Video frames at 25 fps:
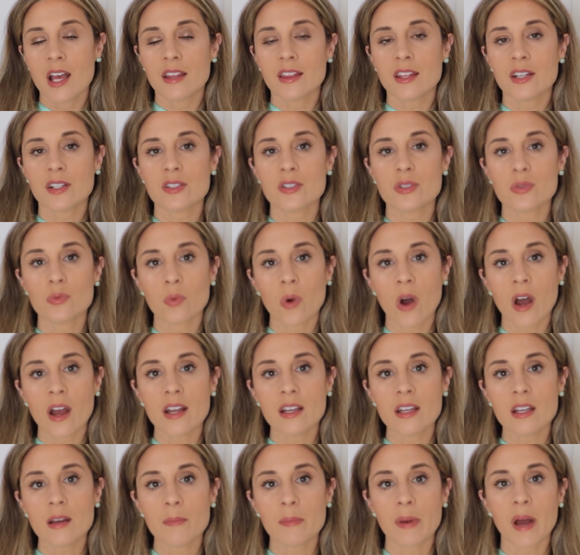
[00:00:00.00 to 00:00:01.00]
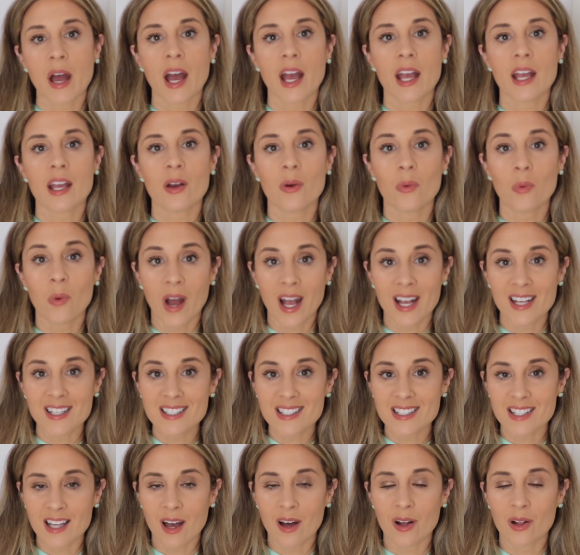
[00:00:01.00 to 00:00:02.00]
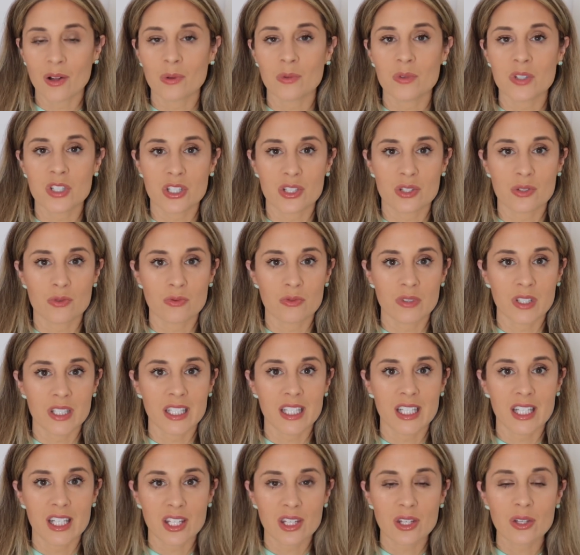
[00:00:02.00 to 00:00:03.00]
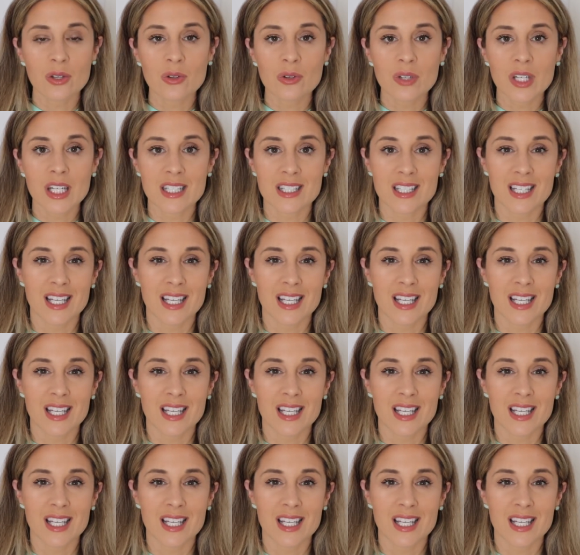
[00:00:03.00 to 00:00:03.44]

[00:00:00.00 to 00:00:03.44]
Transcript: There's one by YSL, which is really cute. It's a